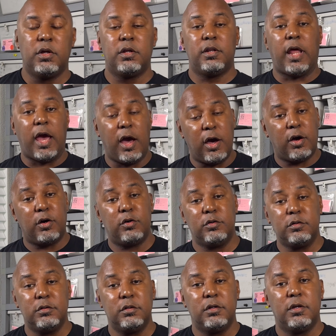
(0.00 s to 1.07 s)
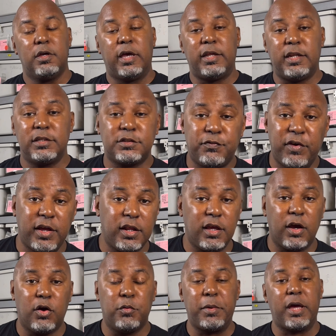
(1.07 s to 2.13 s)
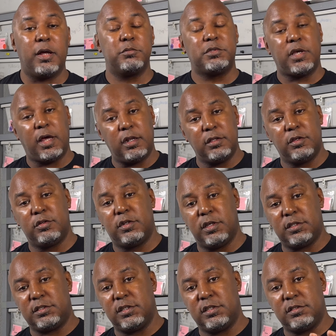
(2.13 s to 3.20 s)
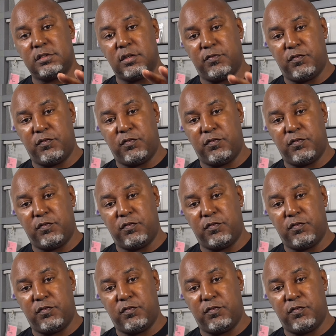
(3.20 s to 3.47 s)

Now, in this video, man, I'm telling you, this is the